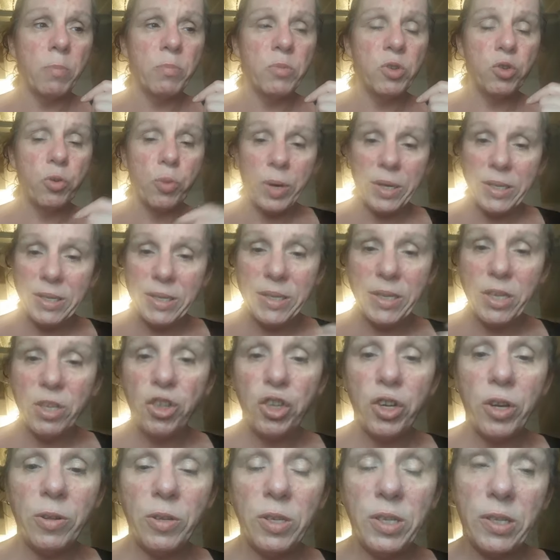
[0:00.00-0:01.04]

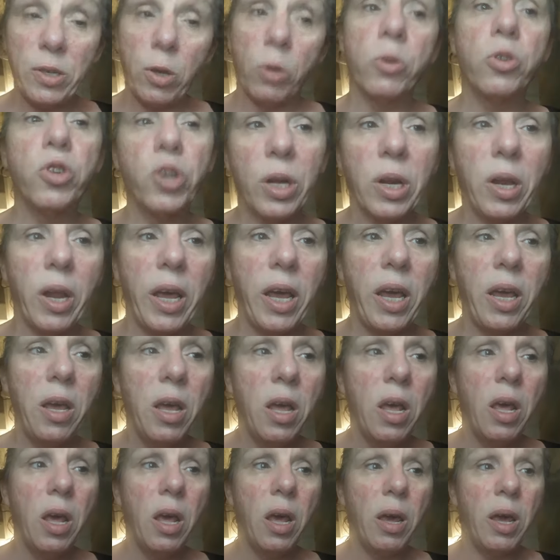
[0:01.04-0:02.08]
transition surgically,
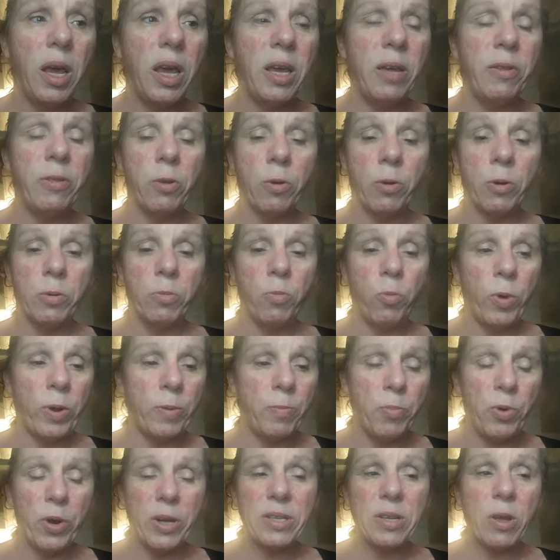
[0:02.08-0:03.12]
either
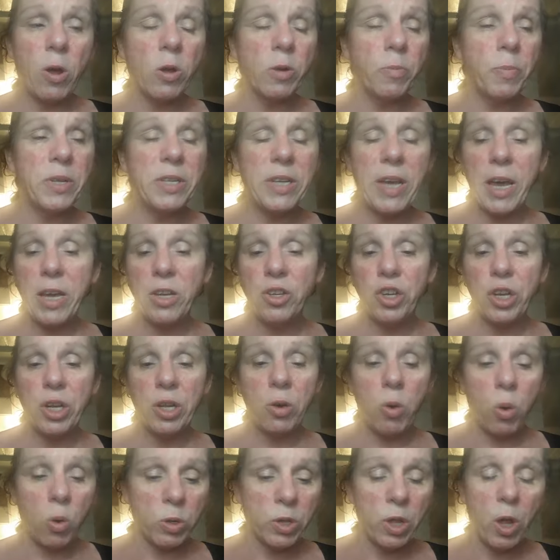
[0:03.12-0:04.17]
with breast
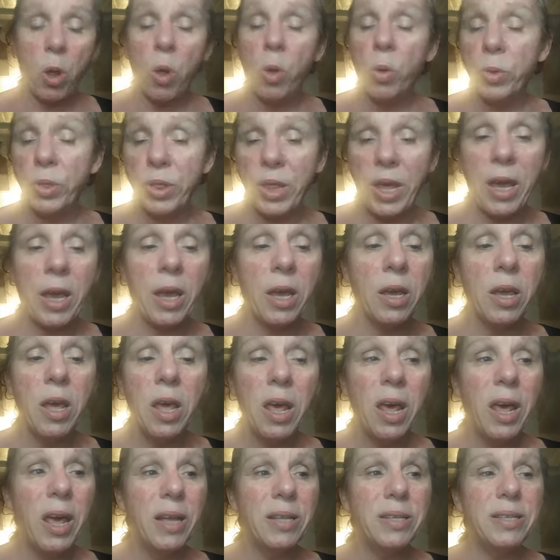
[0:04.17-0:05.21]
augmentation or the whole thing,
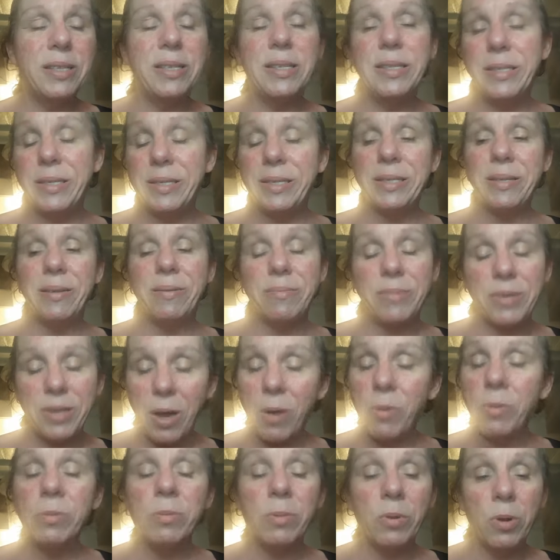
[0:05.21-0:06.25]

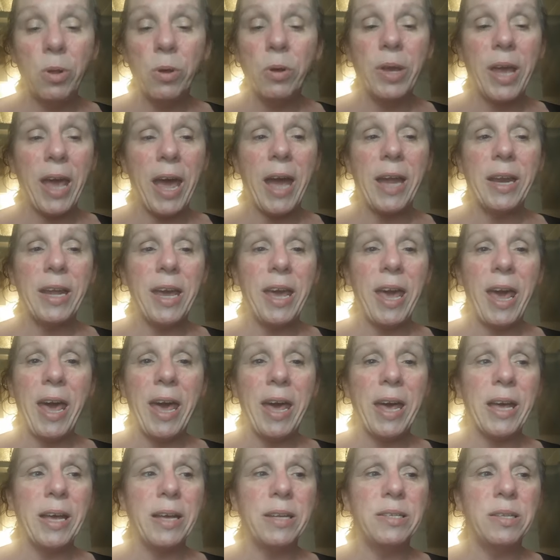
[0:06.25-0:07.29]
don't look at it
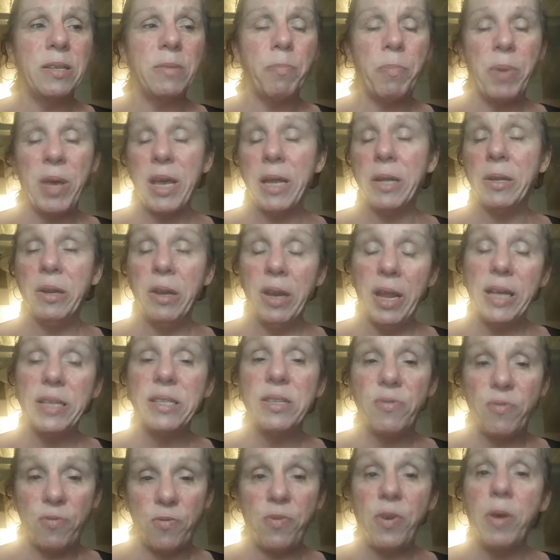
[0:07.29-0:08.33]
as being
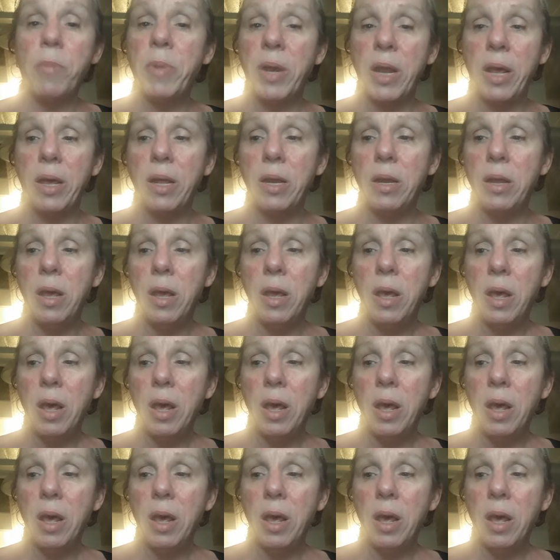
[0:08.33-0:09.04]
less feminine.